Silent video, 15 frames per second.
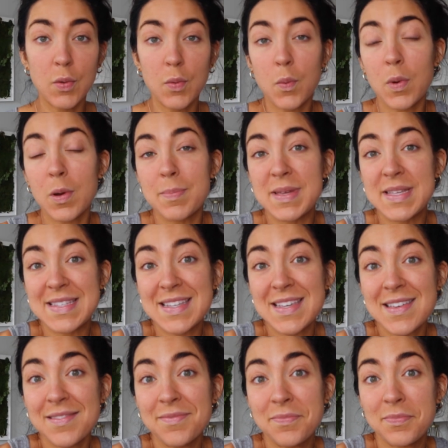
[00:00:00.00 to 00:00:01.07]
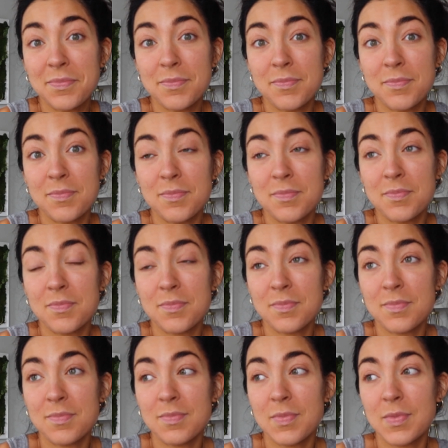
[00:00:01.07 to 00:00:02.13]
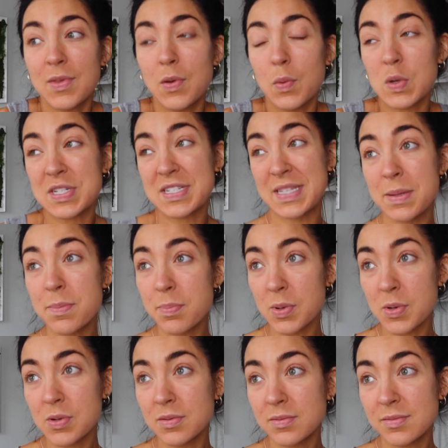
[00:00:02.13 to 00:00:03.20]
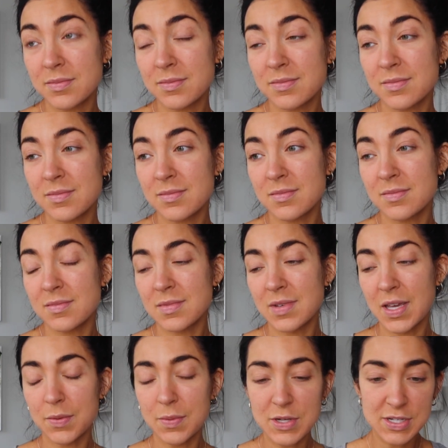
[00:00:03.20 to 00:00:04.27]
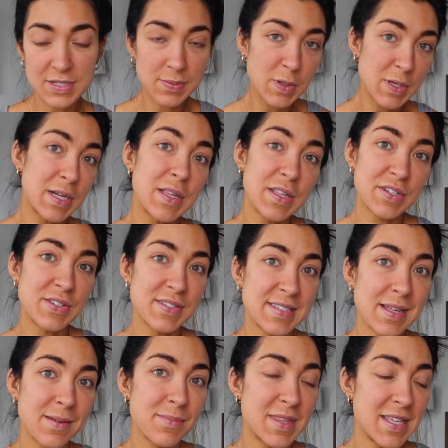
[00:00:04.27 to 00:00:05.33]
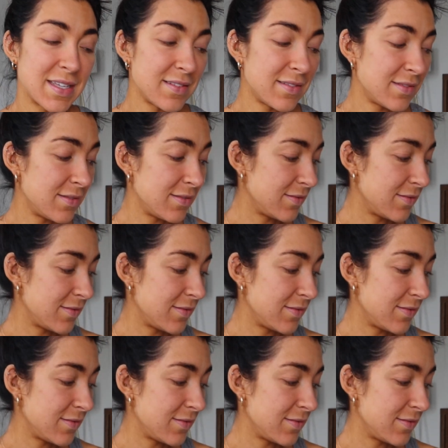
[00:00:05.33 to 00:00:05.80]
we're busy, we're simple, and we just want a little something.